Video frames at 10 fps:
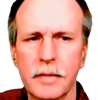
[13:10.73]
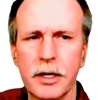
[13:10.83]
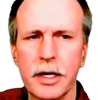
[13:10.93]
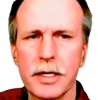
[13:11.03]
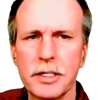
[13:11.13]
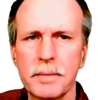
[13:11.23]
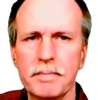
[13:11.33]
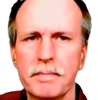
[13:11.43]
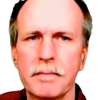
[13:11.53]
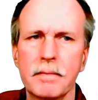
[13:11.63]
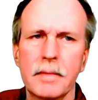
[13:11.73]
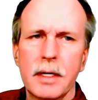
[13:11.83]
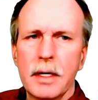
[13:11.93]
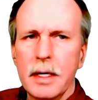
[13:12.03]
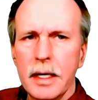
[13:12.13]
There it is.
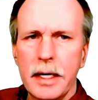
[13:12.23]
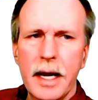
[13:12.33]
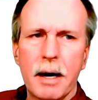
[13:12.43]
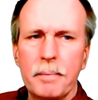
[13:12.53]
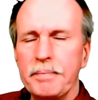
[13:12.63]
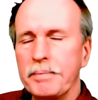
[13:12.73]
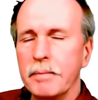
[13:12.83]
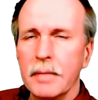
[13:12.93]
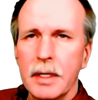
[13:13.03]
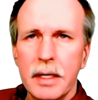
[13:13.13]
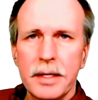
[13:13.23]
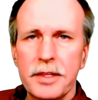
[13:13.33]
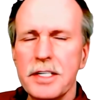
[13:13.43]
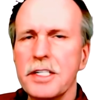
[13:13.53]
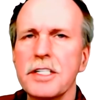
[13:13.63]
Now,
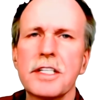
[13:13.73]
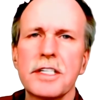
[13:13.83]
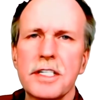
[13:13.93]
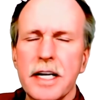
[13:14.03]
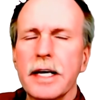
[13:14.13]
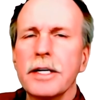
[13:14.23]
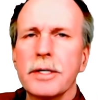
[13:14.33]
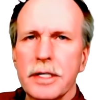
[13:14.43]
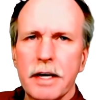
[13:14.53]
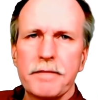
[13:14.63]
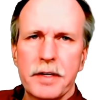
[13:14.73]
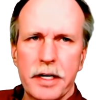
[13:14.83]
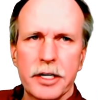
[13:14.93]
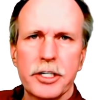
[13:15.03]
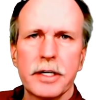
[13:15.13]
this is the standard
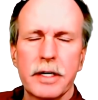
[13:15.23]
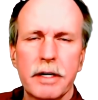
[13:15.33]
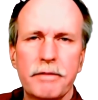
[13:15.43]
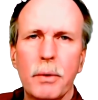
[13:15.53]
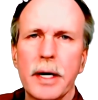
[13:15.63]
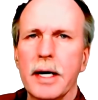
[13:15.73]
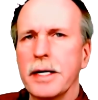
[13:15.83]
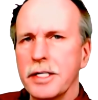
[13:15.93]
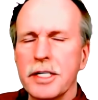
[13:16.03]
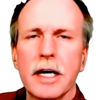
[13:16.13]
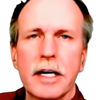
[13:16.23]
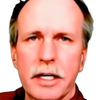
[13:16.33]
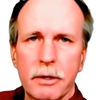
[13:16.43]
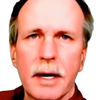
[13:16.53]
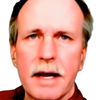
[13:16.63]
definition of what
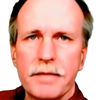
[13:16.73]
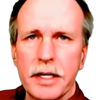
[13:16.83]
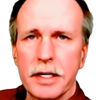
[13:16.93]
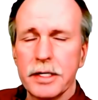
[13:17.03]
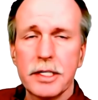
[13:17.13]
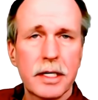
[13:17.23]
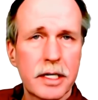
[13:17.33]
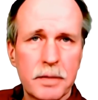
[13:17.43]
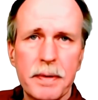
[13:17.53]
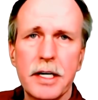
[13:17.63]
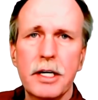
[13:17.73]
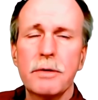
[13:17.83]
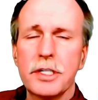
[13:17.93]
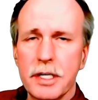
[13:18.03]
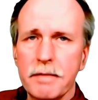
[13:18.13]
Einsteinian gravity is. It's been
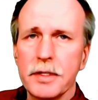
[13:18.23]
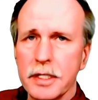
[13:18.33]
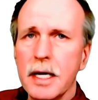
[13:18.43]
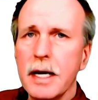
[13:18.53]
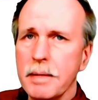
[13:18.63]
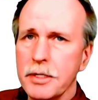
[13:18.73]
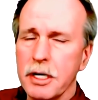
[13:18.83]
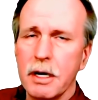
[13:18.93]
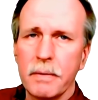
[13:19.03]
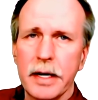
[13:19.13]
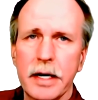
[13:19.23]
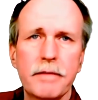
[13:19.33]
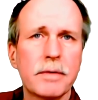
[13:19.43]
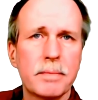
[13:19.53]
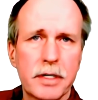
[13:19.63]
used several times
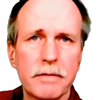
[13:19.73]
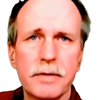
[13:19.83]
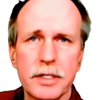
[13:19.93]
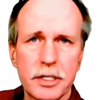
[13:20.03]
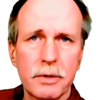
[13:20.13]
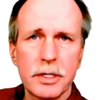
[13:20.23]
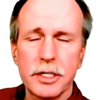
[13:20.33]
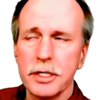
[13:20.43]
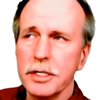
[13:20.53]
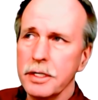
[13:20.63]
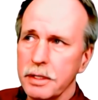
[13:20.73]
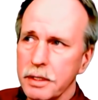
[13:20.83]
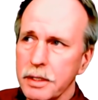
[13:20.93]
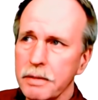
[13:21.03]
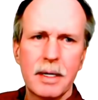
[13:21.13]
already from different sources,
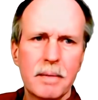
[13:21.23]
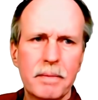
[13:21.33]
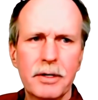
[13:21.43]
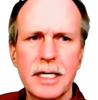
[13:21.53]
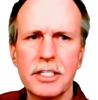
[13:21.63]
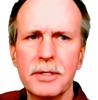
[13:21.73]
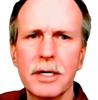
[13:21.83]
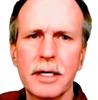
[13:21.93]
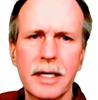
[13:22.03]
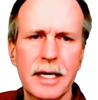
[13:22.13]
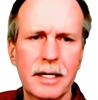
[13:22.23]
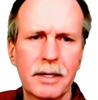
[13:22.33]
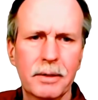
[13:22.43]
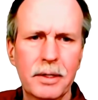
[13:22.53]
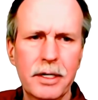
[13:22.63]
but let's look at
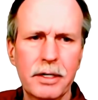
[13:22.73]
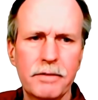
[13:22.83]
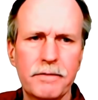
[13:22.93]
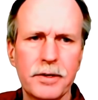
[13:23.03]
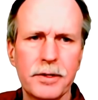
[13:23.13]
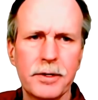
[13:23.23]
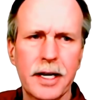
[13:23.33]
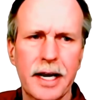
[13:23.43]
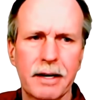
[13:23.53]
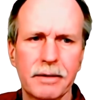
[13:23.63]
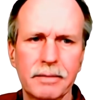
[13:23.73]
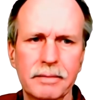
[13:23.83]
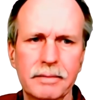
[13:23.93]
a little further down.